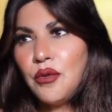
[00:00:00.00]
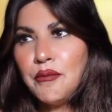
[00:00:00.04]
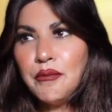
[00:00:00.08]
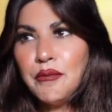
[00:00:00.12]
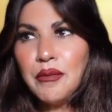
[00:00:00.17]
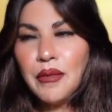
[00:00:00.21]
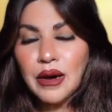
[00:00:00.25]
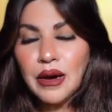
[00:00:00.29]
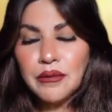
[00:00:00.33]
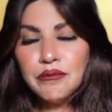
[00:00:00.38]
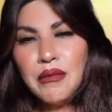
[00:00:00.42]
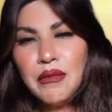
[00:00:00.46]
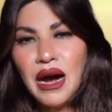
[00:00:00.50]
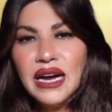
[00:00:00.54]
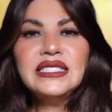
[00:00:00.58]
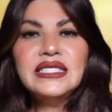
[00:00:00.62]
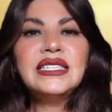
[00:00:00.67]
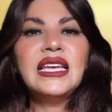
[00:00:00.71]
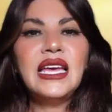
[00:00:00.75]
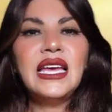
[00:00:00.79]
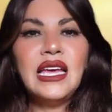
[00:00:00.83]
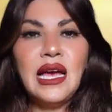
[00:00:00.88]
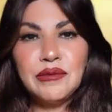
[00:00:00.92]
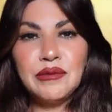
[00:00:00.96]
m
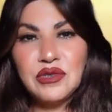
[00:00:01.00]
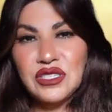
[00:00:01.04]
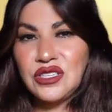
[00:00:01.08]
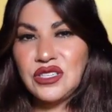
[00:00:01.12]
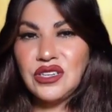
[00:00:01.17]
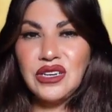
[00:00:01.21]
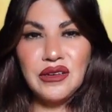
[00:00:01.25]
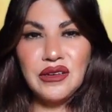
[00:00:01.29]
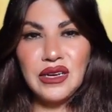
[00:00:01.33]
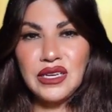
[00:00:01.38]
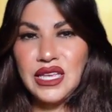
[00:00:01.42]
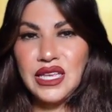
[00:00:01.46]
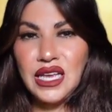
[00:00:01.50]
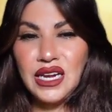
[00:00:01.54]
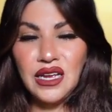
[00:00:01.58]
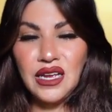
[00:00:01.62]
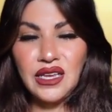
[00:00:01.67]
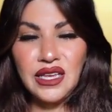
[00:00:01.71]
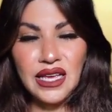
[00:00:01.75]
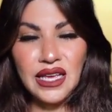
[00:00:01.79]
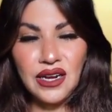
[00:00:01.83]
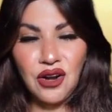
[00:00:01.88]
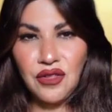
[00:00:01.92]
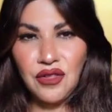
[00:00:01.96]
Monday, I'm just gonna get
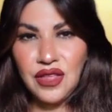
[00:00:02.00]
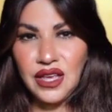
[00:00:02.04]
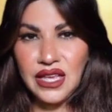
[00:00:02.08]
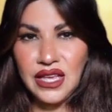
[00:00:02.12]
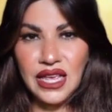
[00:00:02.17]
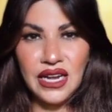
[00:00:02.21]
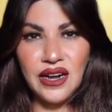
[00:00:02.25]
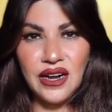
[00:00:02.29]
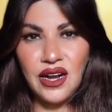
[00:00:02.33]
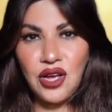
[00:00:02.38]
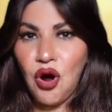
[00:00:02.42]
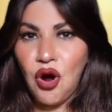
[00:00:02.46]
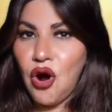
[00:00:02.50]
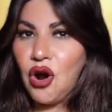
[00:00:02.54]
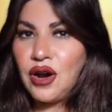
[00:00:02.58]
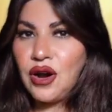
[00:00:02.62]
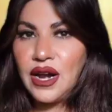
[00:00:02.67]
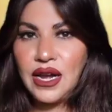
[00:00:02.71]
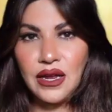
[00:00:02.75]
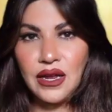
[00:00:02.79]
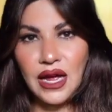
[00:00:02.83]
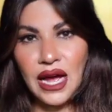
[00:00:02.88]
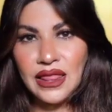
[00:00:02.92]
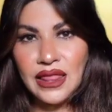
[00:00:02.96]
get on get in a car
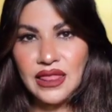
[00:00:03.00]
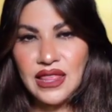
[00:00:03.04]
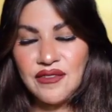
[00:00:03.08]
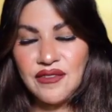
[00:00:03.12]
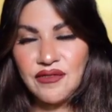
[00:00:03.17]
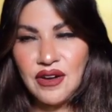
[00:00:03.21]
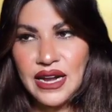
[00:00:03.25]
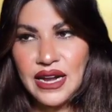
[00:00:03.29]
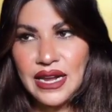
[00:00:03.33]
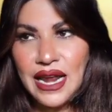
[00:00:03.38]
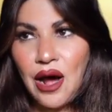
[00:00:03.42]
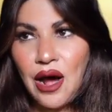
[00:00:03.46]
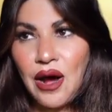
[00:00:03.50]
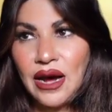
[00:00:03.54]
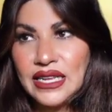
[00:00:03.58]
and, and leave right now.